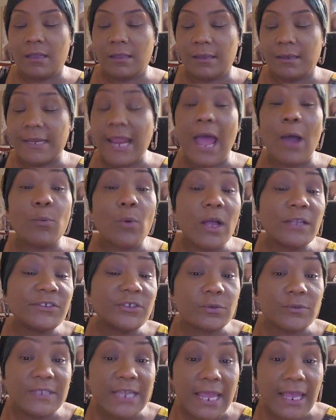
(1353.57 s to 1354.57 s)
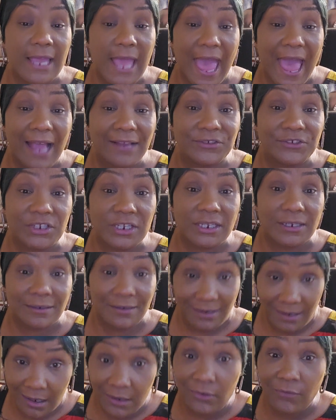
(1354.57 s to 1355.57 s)
Now, once you take action,
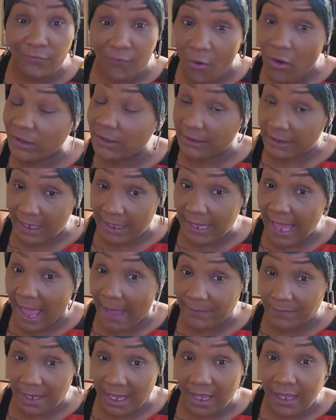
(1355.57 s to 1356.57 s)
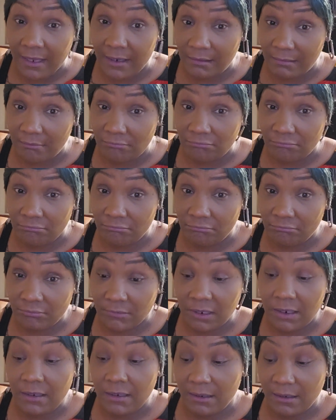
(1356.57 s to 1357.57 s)
it'll fall in your lap then.
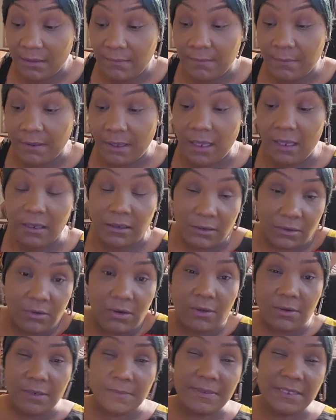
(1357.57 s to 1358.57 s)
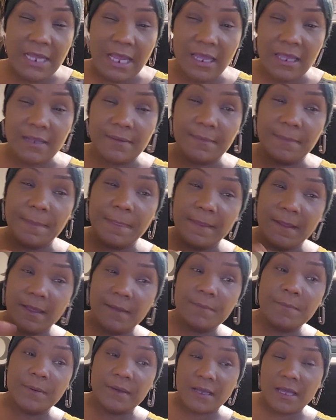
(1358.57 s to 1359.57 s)
But, you know what I'm saying?
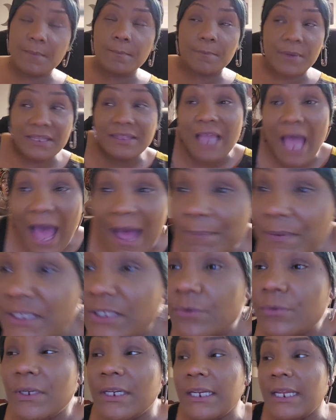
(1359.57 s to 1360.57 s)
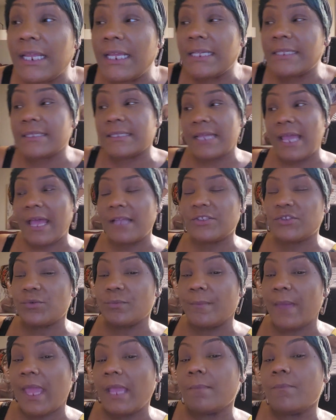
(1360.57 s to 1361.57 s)
But the opportunity is there
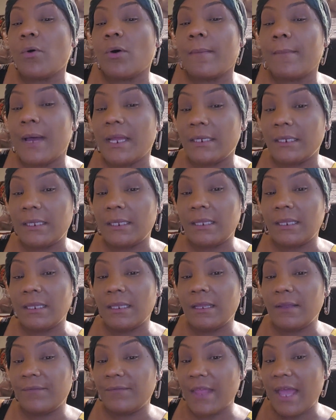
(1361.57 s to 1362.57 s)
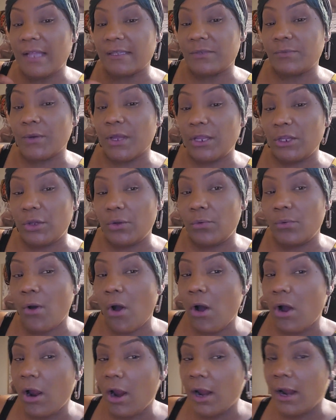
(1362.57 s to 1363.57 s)
to make more money, if that's what you
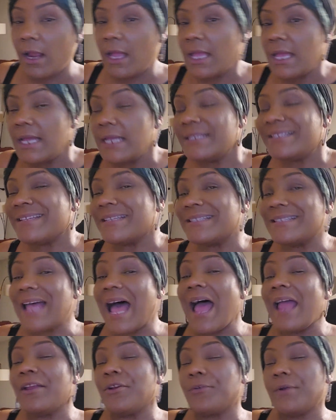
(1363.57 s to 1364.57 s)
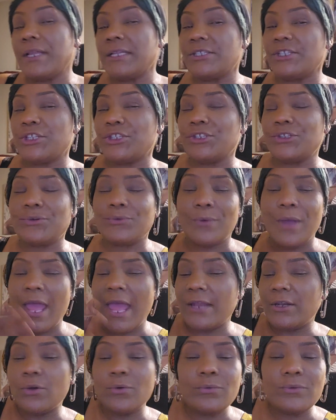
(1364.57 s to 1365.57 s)
are desiring to do.
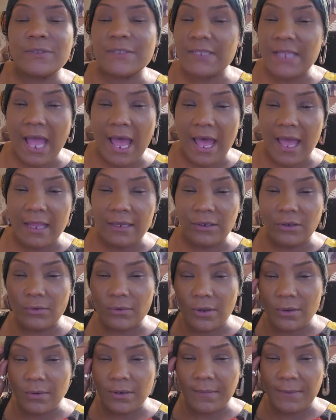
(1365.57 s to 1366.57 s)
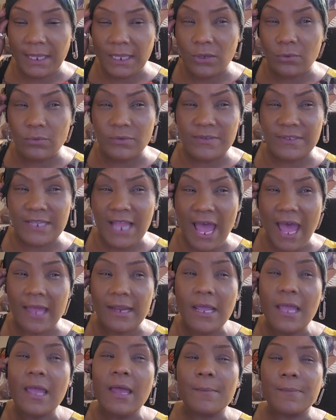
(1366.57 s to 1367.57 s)
And who's not? You know what I mean? Who's not?
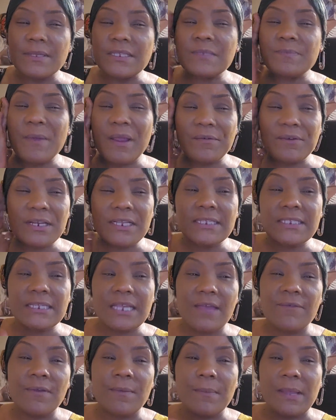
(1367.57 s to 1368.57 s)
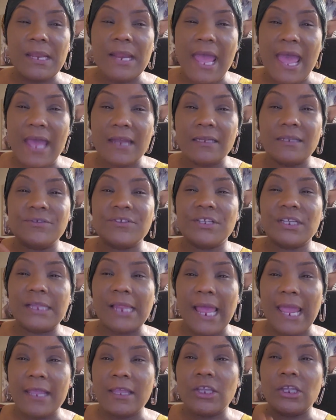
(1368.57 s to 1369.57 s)
But Spirit is giving me the energy
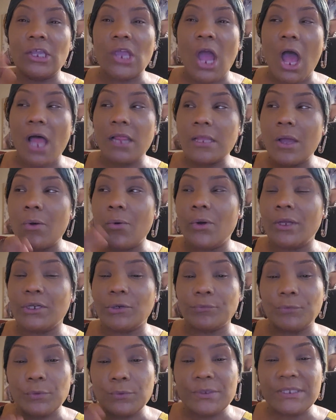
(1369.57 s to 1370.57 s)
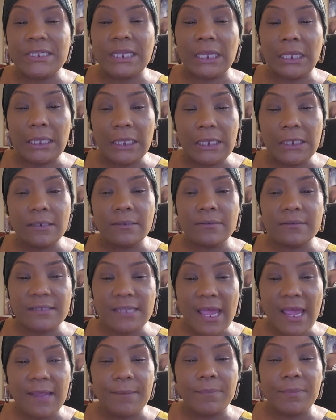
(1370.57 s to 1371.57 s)
like y'all are on a routine
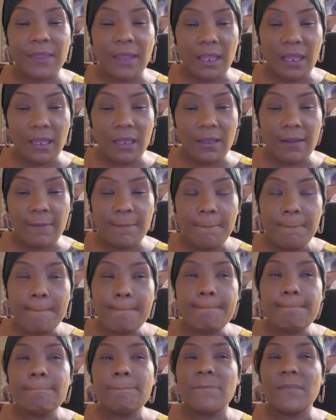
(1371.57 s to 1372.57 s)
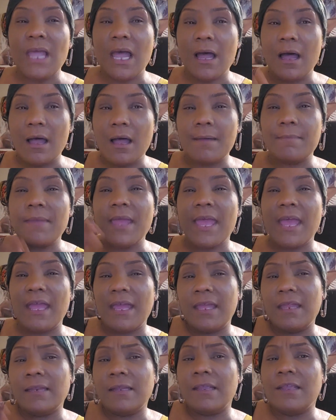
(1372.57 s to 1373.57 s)
type thing.
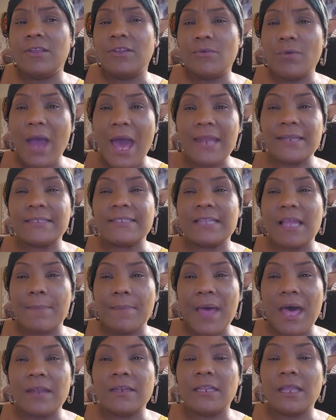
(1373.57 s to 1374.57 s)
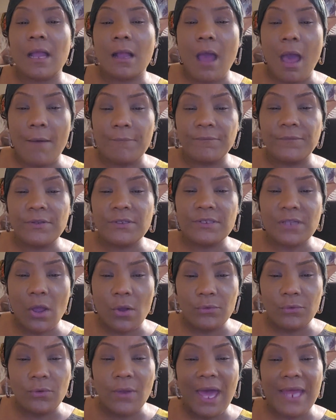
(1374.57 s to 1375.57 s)
And you got to step out of your comfort
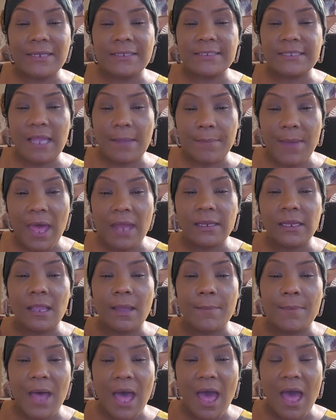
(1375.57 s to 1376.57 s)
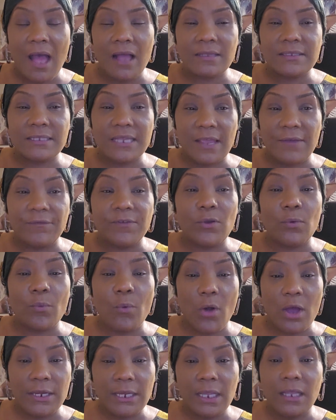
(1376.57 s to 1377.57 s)
zone. You got to step out of your box. If you
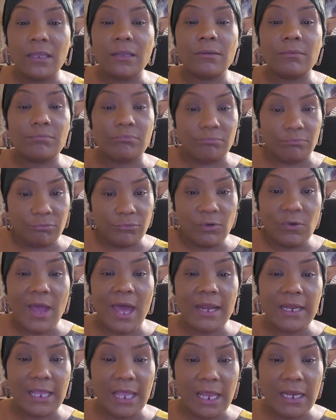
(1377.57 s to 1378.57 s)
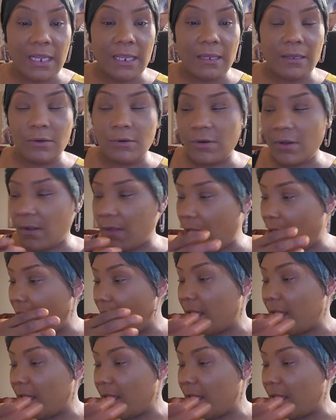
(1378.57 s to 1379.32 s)
want it, you got to get it, you know?